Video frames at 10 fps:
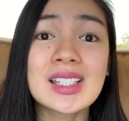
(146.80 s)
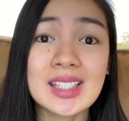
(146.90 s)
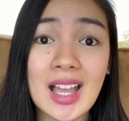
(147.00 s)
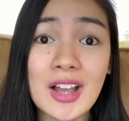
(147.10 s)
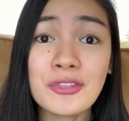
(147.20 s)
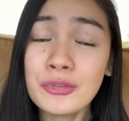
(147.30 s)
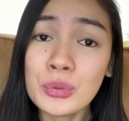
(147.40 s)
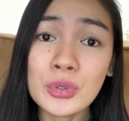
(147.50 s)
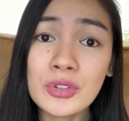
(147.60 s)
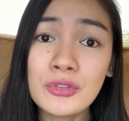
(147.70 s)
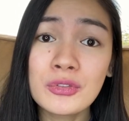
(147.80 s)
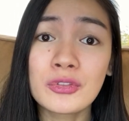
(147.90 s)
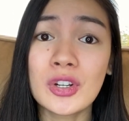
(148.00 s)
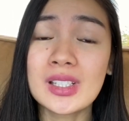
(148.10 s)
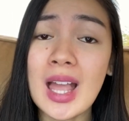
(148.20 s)
sa food.
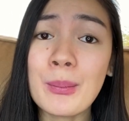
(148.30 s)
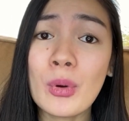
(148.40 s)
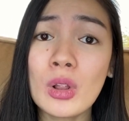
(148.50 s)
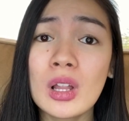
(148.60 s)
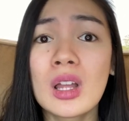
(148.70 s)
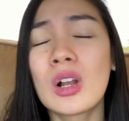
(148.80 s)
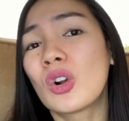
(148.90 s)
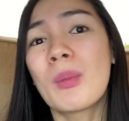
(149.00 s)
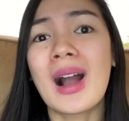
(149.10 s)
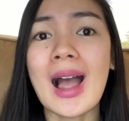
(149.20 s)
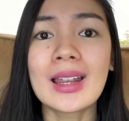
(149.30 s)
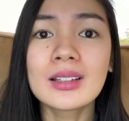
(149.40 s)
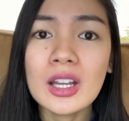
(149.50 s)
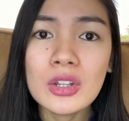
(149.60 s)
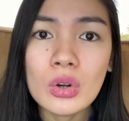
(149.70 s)
For example,
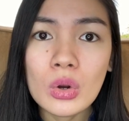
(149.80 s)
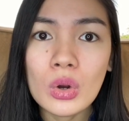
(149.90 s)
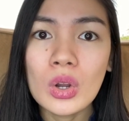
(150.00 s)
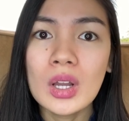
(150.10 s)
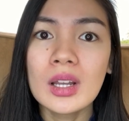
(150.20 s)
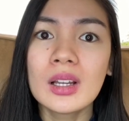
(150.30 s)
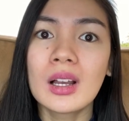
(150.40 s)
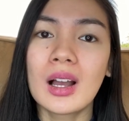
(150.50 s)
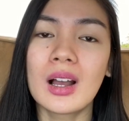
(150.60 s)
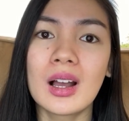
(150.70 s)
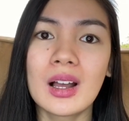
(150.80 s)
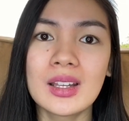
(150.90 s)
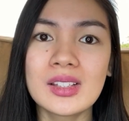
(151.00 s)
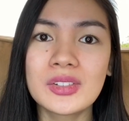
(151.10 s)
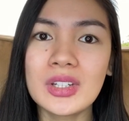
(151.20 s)
kumakain kayo,
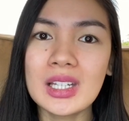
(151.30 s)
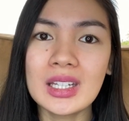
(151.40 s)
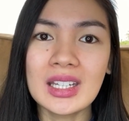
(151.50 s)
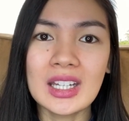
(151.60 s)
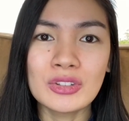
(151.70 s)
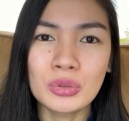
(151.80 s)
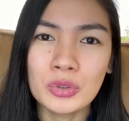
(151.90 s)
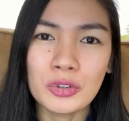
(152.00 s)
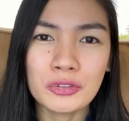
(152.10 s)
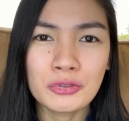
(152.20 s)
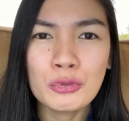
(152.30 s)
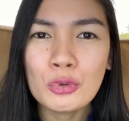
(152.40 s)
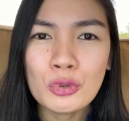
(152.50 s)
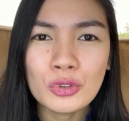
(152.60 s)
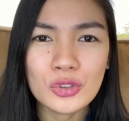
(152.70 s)
he's really into your
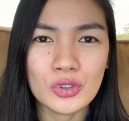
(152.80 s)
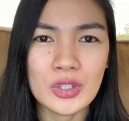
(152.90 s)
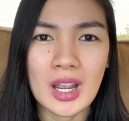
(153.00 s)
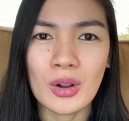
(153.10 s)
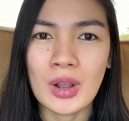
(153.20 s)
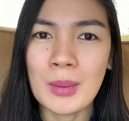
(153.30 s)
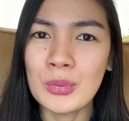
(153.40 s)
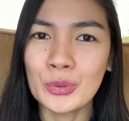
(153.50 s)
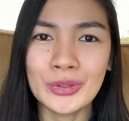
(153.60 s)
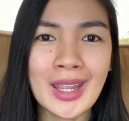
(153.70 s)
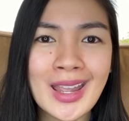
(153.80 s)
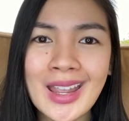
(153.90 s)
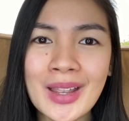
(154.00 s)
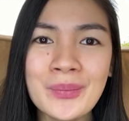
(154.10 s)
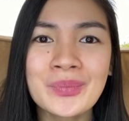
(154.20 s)
food, gusto niyang
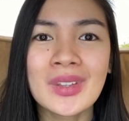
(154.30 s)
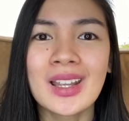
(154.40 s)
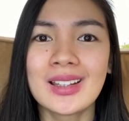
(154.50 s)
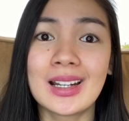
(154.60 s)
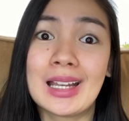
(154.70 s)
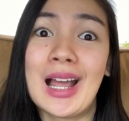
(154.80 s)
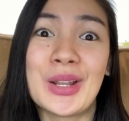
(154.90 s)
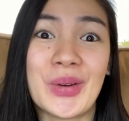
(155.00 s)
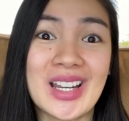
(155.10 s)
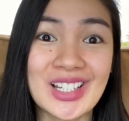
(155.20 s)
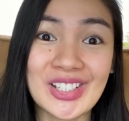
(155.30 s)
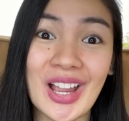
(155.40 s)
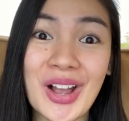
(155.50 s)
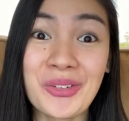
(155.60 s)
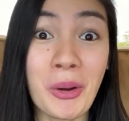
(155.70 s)
kahablutin, naglalaway na
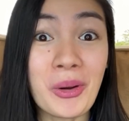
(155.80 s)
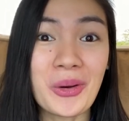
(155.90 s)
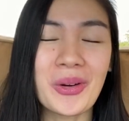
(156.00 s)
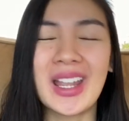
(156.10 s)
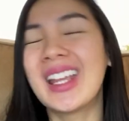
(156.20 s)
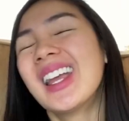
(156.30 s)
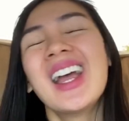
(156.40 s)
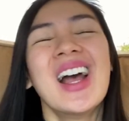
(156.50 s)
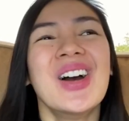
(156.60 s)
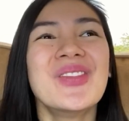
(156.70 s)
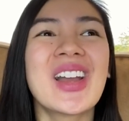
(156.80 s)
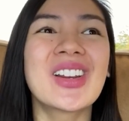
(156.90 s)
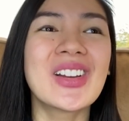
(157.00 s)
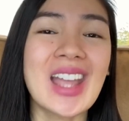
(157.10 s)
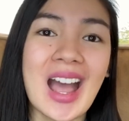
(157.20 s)
siya, wow, okay.
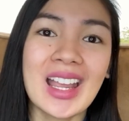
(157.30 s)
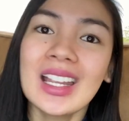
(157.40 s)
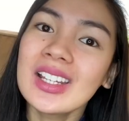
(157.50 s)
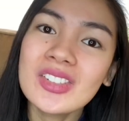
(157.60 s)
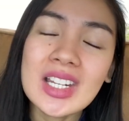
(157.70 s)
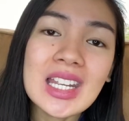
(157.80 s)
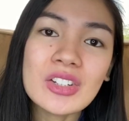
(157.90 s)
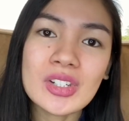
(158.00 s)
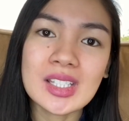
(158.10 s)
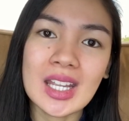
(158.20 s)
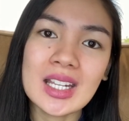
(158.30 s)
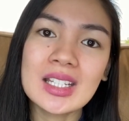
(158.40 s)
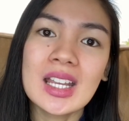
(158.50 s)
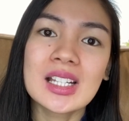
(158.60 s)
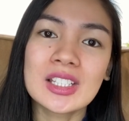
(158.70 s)
Pero yeah, he's really
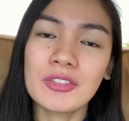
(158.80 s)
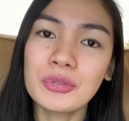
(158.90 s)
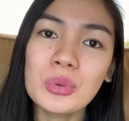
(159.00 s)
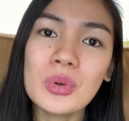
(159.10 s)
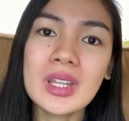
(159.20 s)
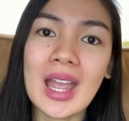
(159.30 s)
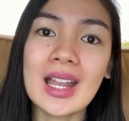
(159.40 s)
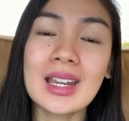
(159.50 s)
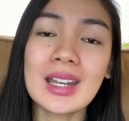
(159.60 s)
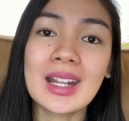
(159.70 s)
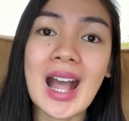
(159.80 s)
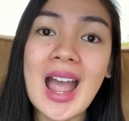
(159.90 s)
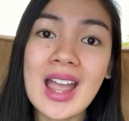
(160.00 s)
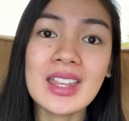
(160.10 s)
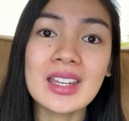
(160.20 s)
interested sa food and
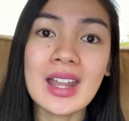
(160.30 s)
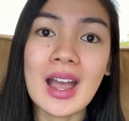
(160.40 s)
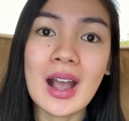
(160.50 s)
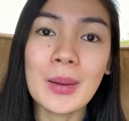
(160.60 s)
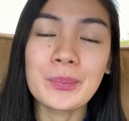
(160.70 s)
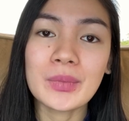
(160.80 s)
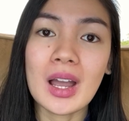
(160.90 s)
kaya niya nang